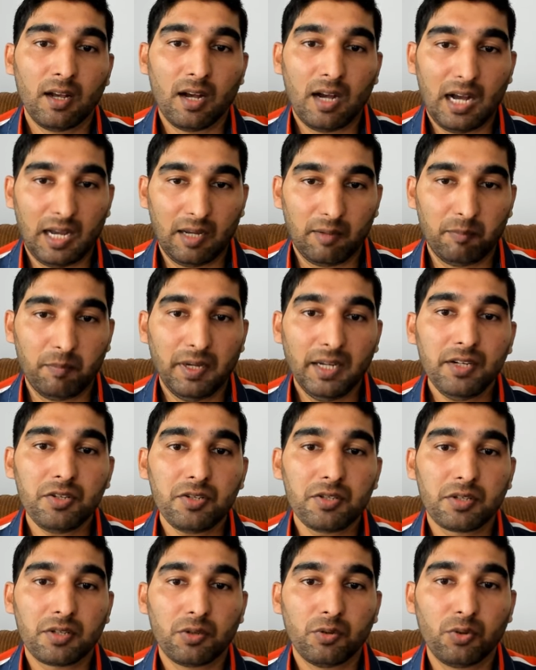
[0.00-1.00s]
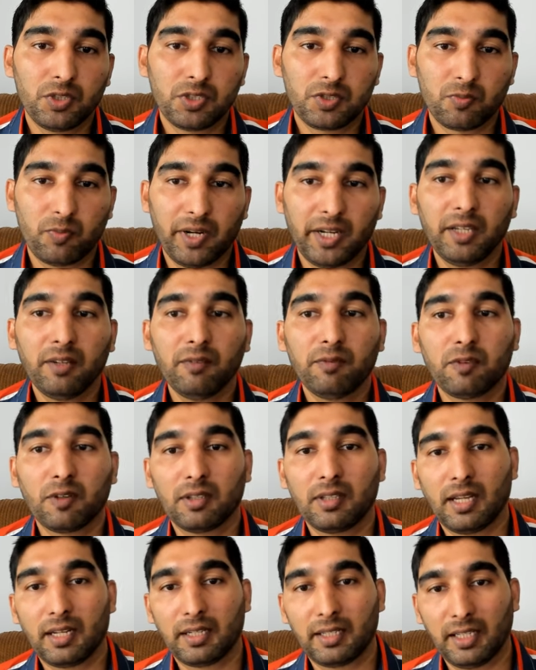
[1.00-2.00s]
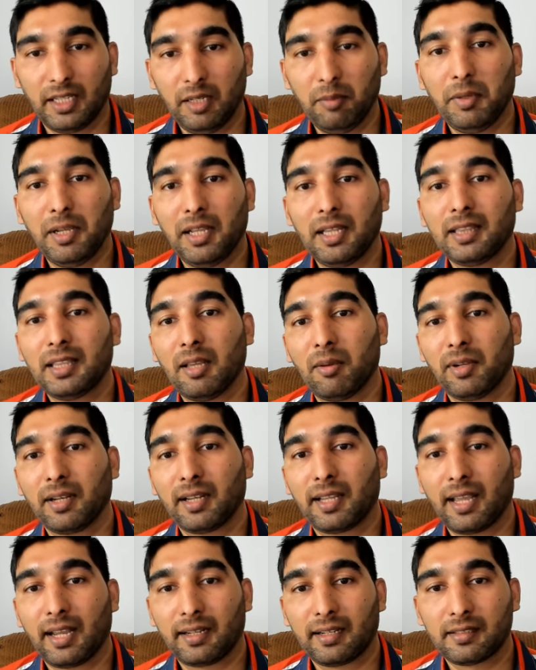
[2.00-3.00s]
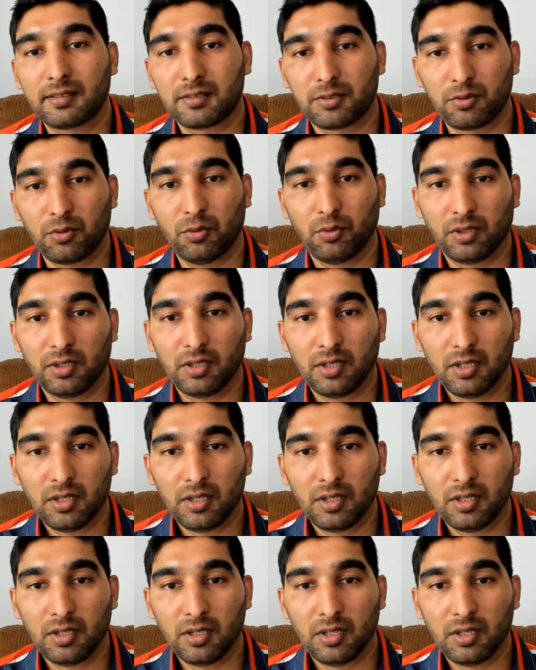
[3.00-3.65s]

I wish who is waiting for that email, they will get it soon.